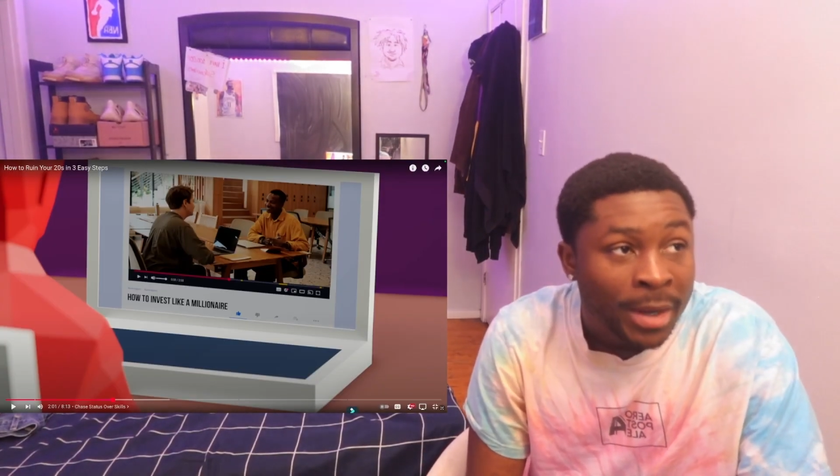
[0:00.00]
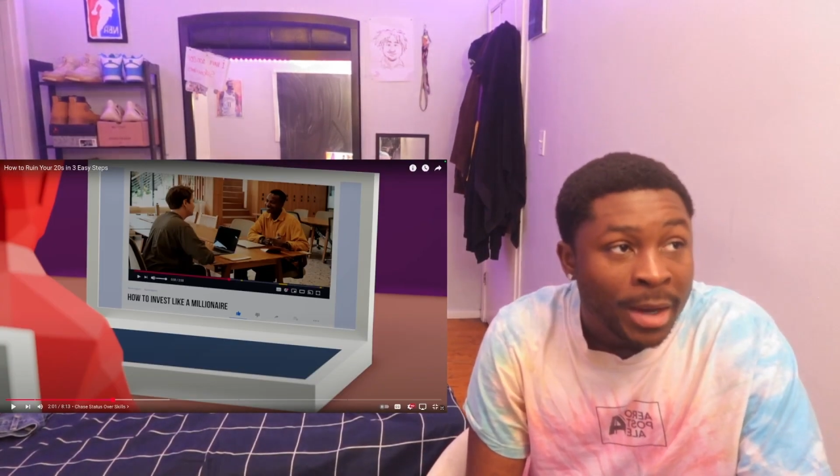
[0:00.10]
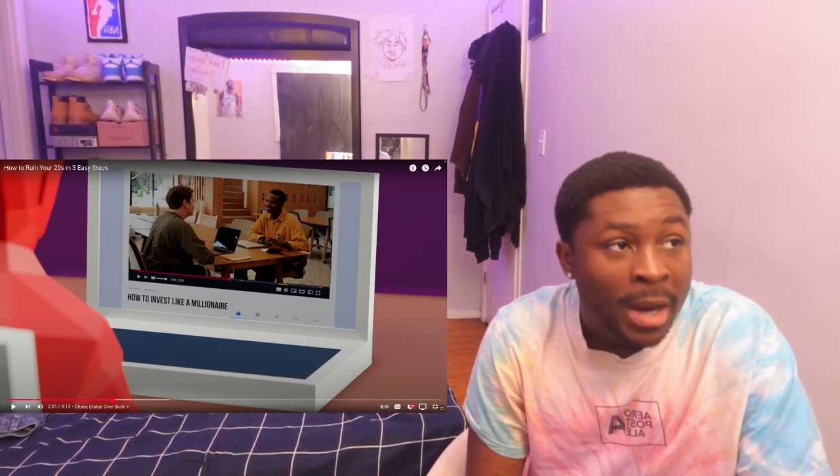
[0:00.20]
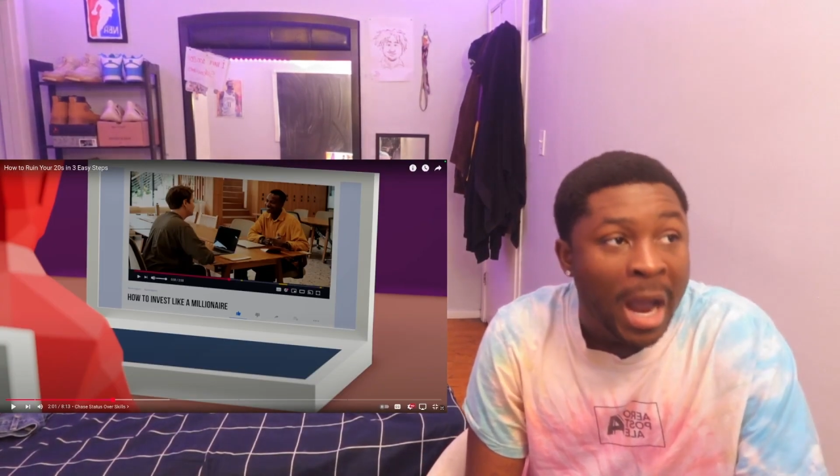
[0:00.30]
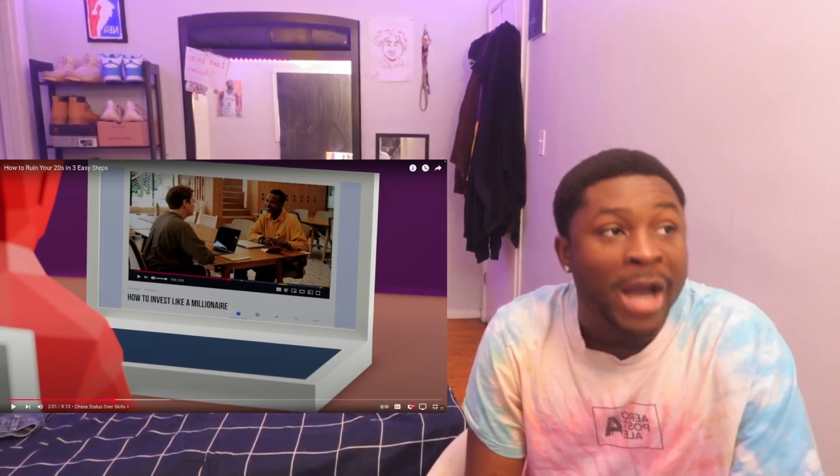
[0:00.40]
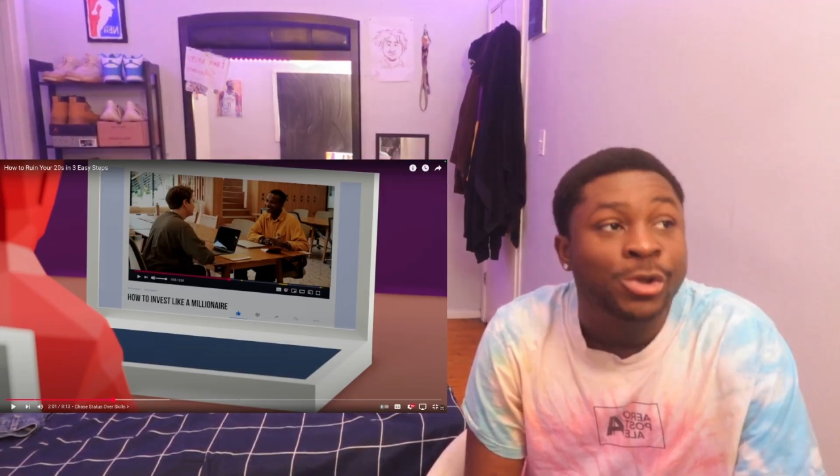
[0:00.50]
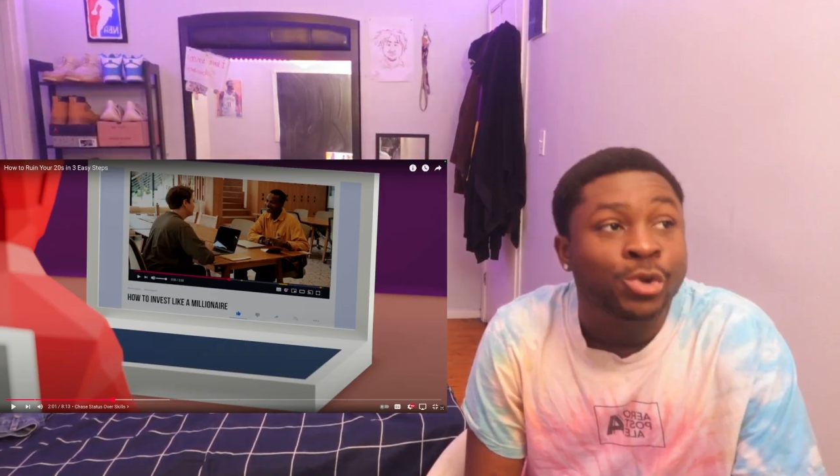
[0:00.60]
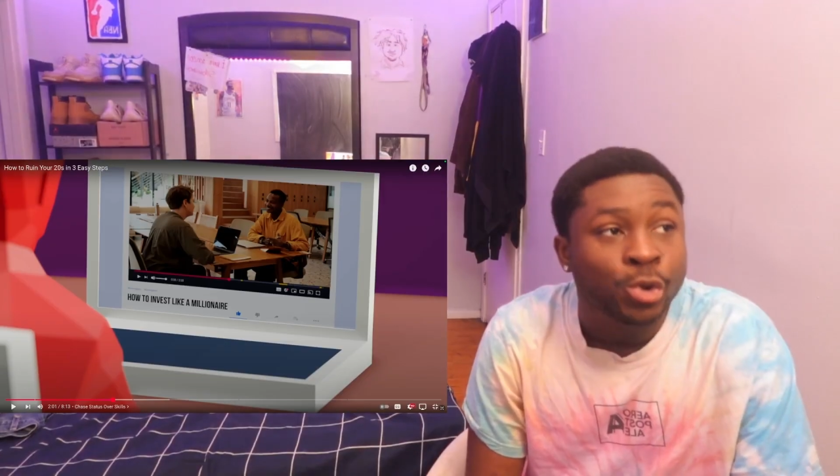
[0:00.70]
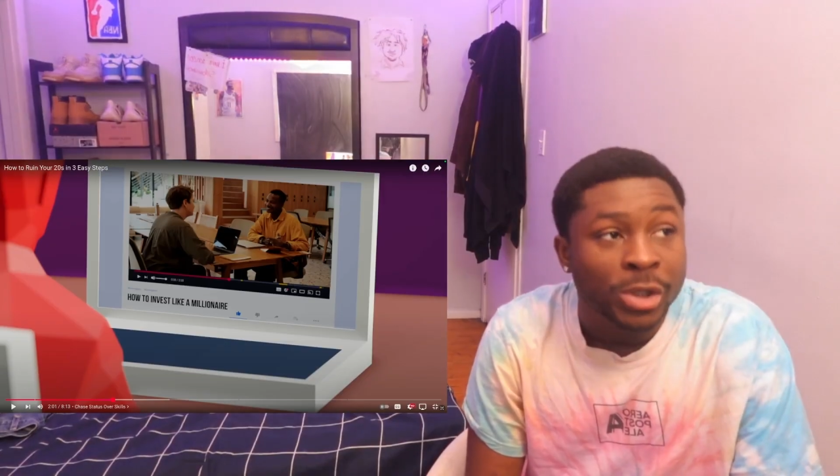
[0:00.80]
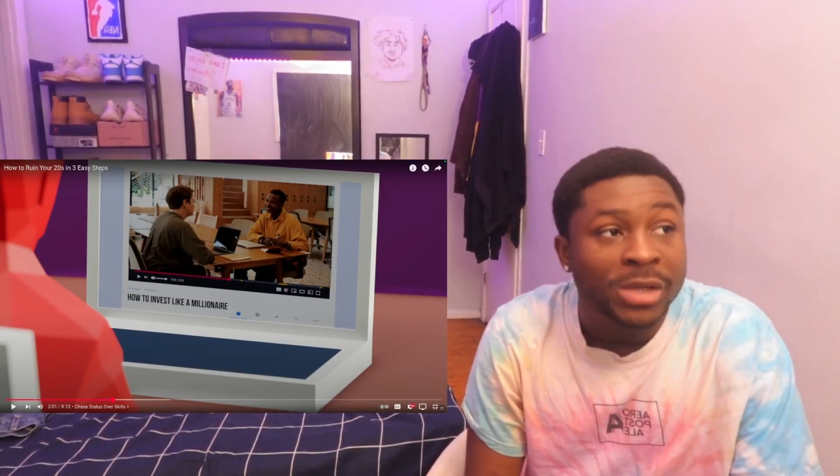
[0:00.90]
I
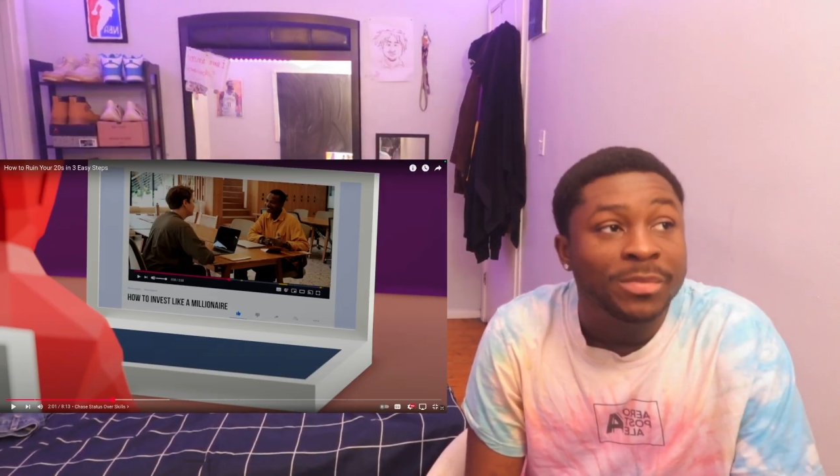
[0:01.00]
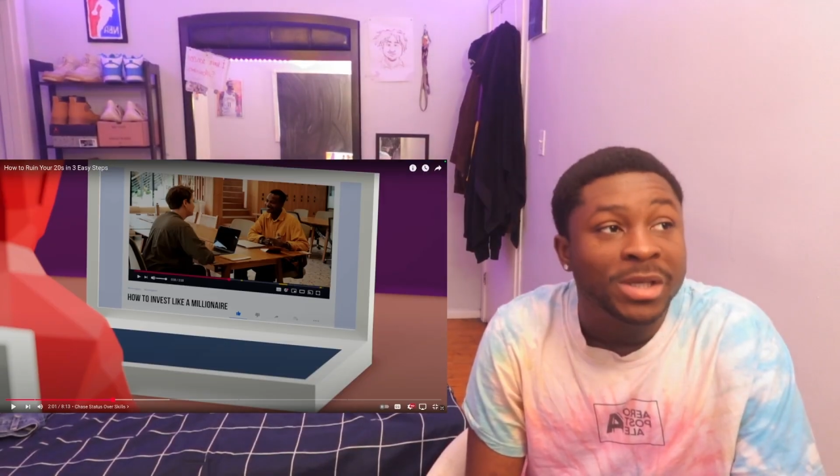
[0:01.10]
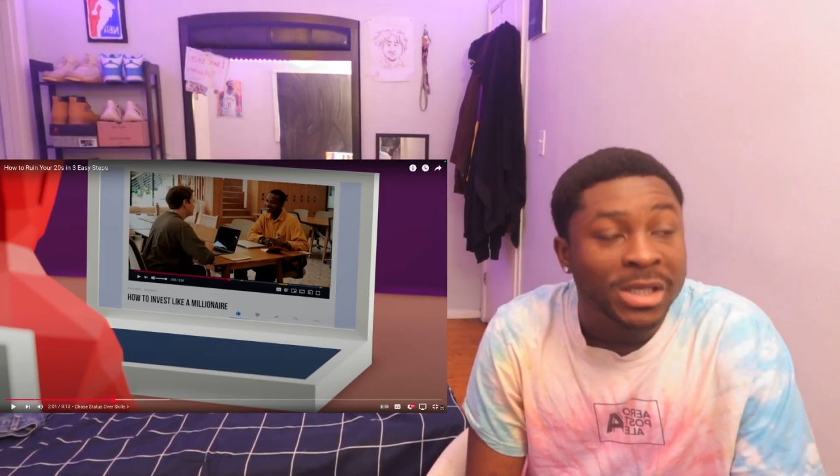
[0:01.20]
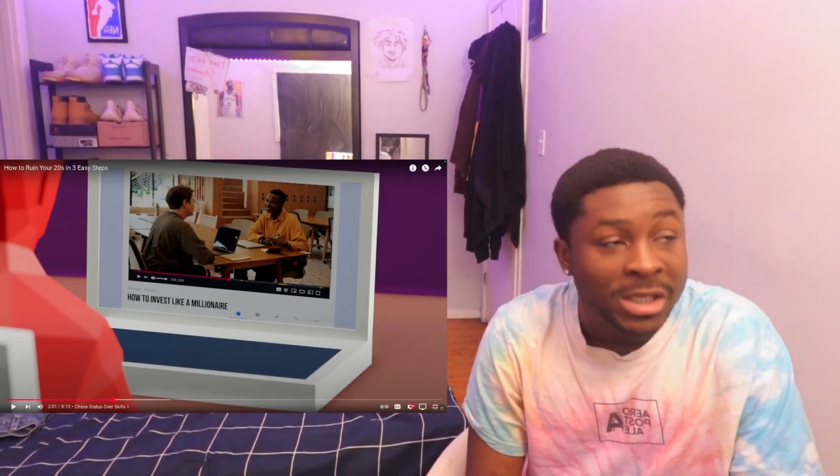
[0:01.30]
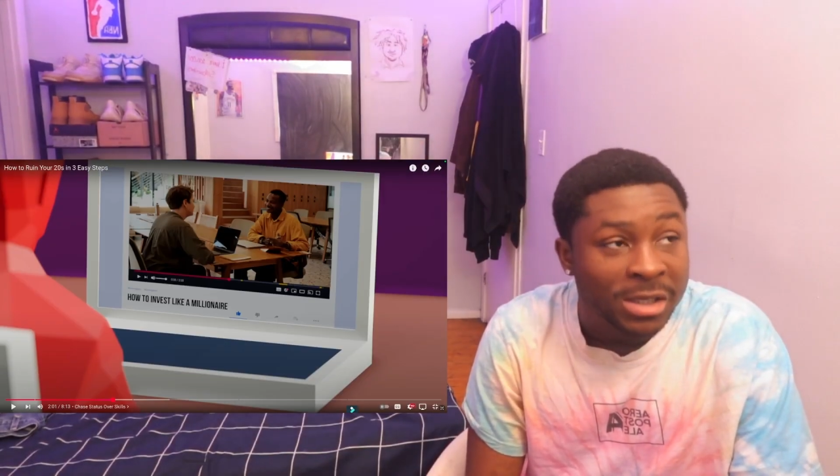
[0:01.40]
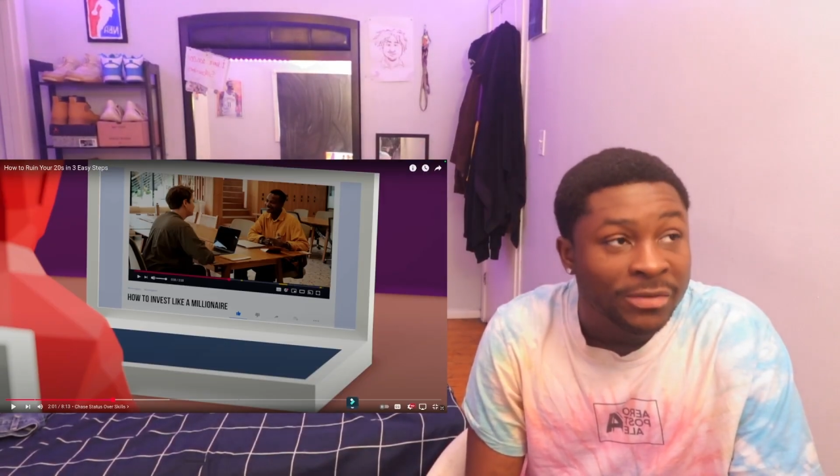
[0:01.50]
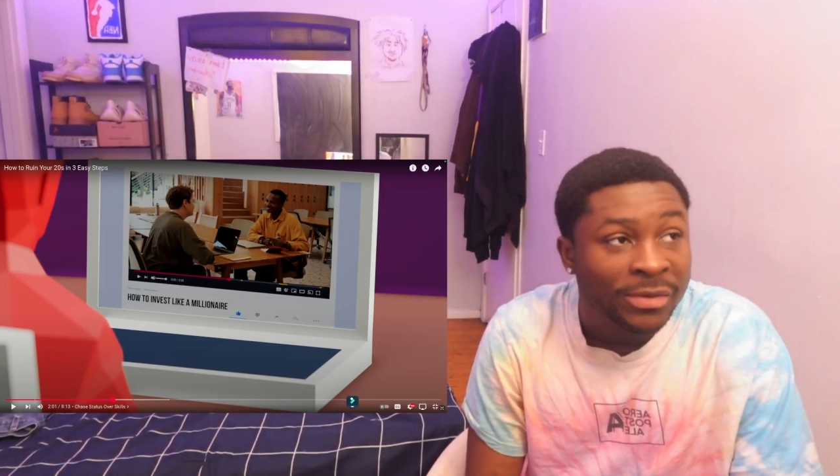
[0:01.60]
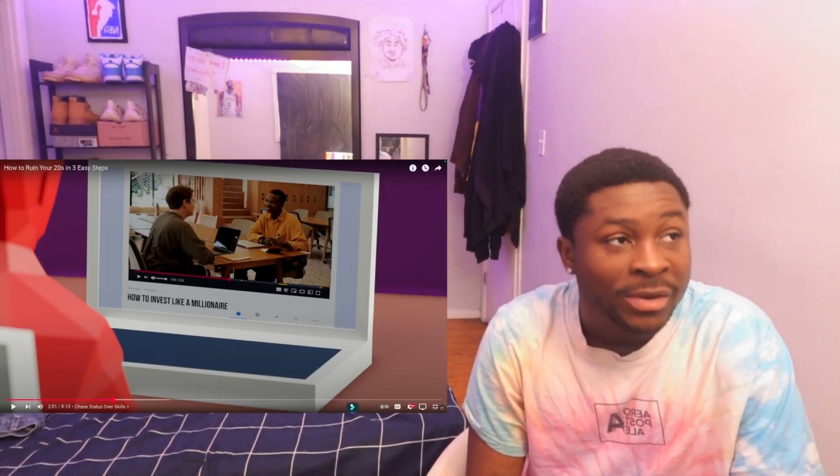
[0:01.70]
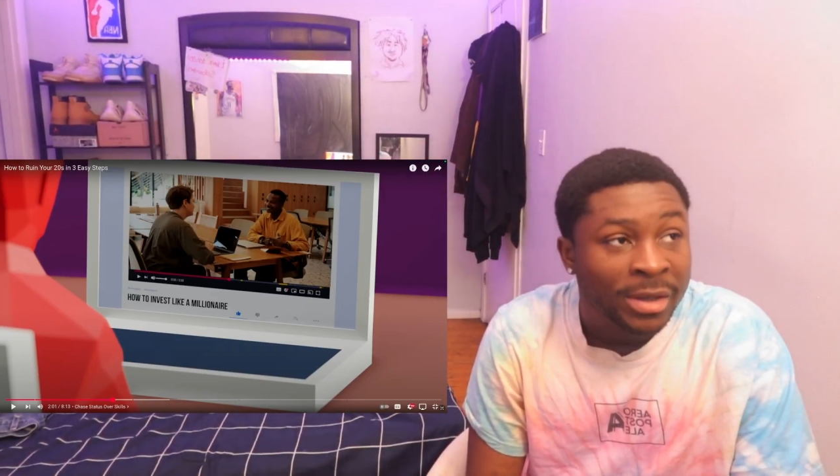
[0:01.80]
truly believe